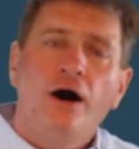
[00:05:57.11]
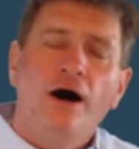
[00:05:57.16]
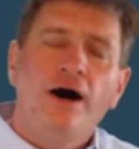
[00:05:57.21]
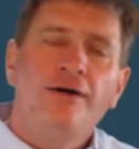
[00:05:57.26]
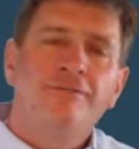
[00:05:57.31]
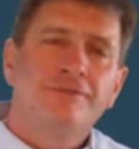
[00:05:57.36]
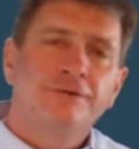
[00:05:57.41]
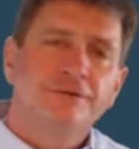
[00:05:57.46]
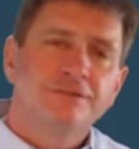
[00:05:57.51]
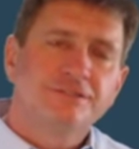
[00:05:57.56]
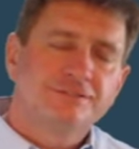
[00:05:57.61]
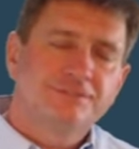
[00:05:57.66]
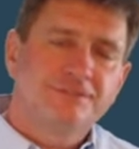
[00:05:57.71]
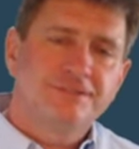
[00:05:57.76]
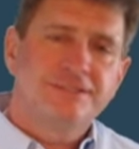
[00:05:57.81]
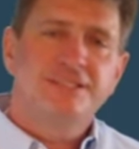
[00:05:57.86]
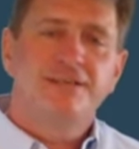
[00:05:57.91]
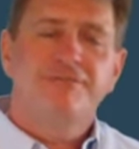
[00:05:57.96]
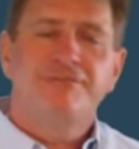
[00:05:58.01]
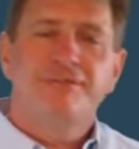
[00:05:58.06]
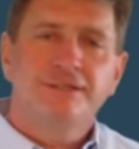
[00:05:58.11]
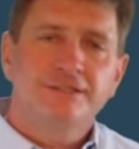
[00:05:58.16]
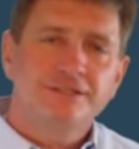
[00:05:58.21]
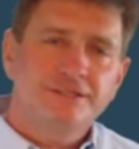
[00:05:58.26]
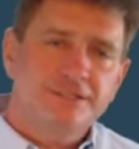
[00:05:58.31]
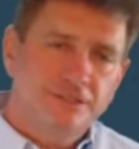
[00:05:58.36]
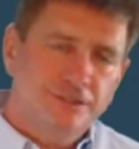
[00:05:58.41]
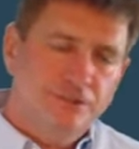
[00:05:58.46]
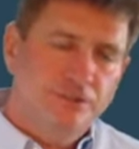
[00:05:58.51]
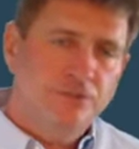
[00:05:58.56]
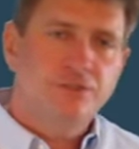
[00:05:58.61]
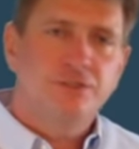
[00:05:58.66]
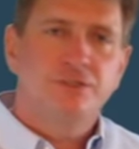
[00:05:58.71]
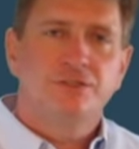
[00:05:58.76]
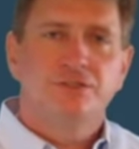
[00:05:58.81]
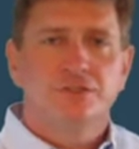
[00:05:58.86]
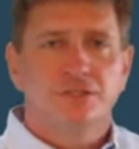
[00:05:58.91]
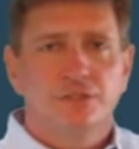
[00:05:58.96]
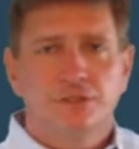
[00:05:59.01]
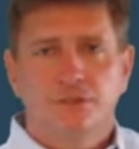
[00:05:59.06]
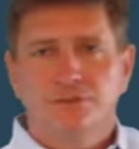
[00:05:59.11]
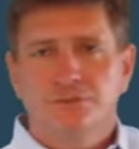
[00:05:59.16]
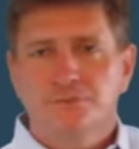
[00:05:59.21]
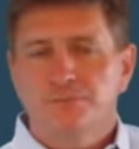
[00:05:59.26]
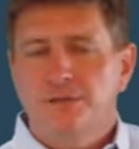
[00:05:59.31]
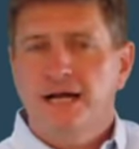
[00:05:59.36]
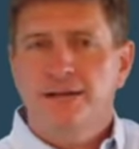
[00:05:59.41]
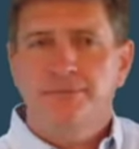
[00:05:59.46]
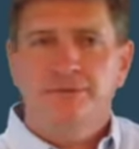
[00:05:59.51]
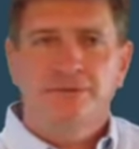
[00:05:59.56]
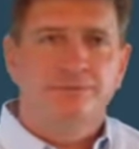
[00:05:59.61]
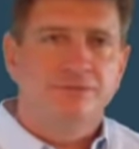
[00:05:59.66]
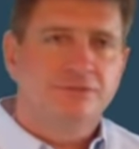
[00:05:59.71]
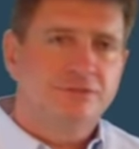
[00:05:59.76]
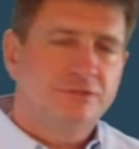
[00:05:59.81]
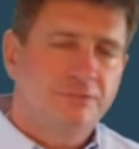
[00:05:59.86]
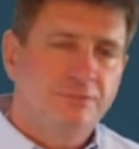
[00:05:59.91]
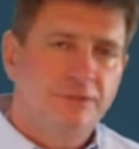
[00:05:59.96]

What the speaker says: Offer specific solutions to those problems.